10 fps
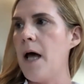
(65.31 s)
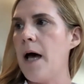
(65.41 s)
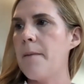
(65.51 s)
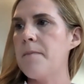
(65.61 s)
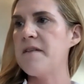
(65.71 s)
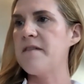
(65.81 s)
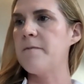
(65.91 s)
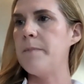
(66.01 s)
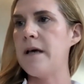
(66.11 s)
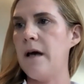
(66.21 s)
Um, this is
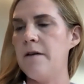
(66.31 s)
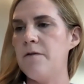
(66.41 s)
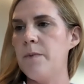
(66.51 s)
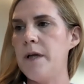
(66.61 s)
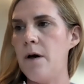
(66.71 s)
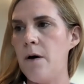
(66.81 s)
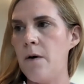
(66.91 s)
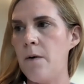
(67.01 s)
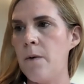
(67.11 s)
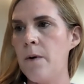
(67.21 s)
because we
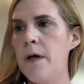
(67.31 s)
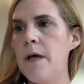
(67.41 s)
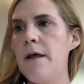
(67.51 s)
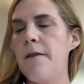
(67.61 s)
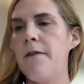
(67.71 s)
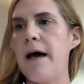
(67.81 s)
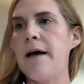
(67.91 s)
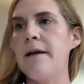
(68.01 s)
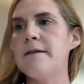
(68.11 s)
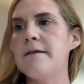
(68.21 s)
know
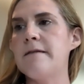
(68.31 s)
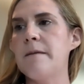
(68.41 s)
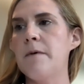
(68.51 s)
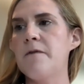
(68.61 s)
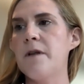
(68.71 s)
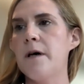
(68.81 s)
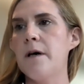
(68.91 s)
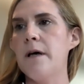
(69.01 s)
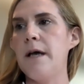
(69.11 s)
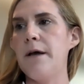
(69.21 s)
that some of
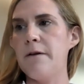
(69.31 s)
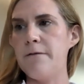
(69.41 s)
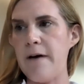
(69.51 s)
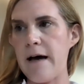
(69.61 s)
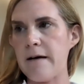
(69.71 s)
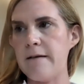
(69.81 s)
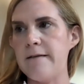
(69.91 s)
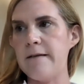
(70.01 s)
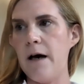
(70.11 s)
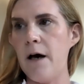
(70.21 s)
the ill
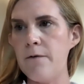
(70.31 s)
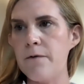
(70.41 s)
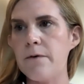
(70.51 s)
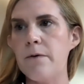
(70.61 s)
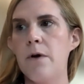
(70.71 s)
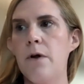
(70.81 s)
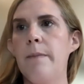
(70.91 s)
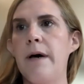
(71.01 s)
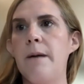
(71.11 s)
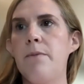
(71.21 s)
effects of clonal
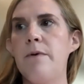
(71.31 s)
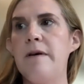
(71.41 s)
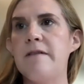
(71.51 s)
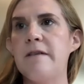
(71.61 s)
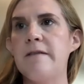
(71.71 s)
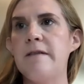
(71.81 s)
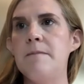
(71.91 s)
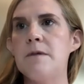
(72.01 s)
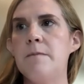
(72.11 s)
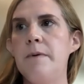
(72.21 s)
hematopoiesis
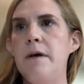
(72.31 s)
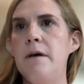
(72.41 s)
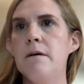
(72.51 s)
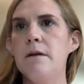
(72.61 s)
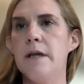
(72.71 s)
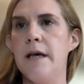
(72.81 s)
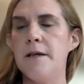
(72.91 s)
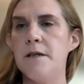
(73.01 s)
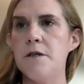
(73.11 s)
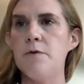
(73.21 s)
seem to be
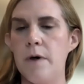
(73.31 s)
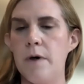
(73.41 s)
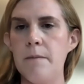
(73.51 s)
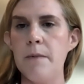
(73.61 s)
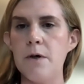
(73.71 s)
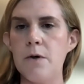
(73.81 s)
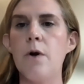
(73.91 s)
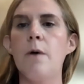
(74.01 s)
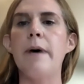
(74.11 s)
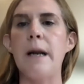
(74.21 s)
linked to a
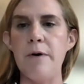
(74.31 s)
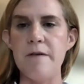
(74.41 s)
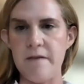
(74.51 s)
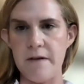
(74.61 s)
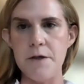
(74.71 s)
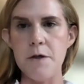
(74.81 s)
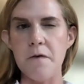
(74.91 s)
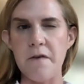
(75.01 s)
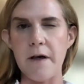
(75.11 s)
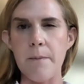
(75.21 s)
clonal hematopoiesis
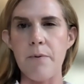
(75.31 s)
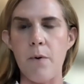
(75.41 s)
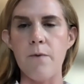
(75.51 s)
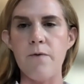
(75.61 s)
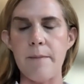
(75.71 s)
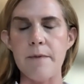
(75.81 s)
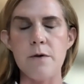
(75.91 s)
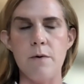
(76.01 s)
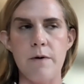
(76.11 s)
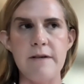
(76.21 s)
inducing a pro
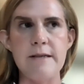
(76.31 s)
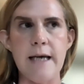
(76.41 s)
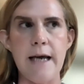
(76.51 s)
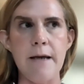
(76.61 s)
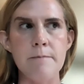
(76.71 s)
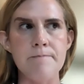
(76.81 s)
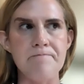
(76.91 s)
inflammatory state.